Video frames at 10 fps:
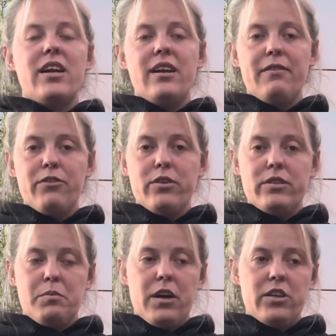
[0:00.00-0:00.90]
and
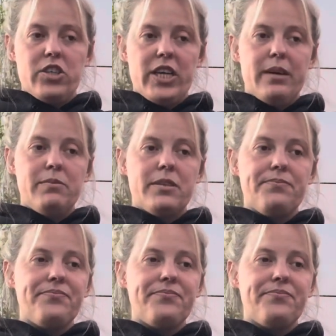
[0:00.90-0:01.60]
influencer partnerships.